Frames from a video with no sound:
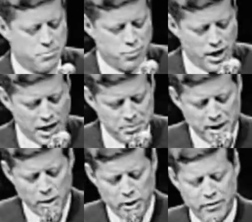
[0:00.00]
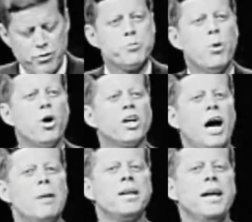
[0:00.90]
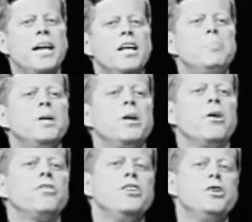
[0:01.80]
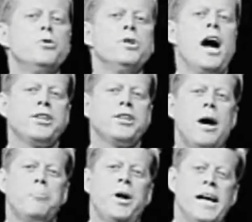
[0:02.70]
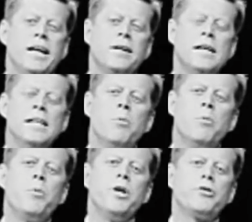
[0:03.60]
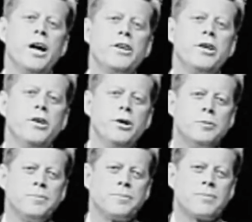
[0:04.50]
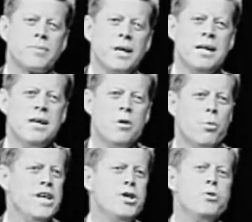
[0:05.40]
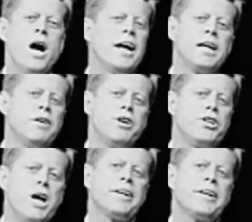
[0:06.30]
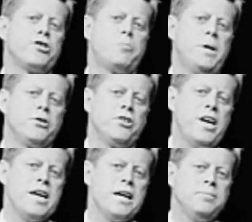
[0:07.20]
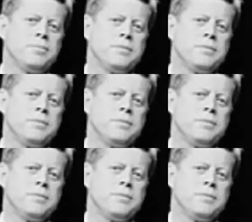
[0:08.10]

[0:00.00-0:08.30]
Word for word: The problem, however, is more complicated because they do not comprehend what we're trying to do. We do not cover doctors' bills here.